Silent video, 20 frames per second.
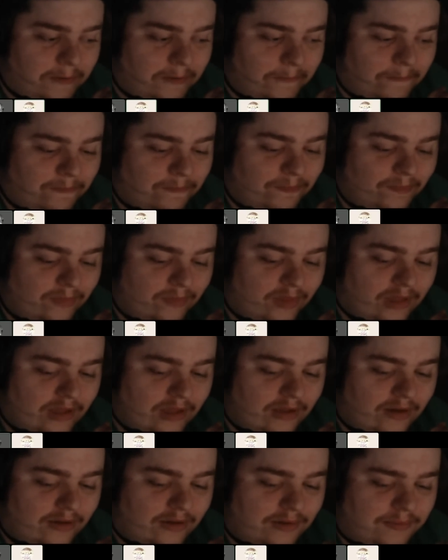I did that as
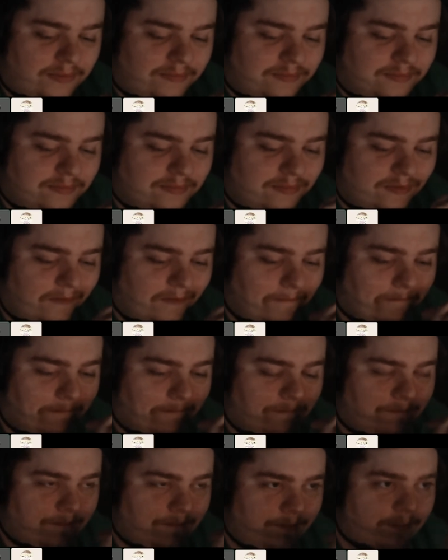well. When you're starting to
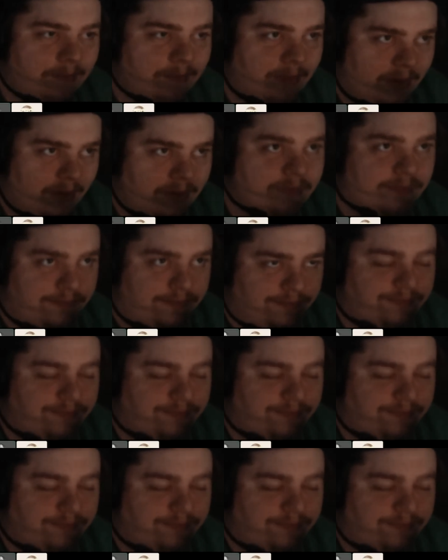get hungry,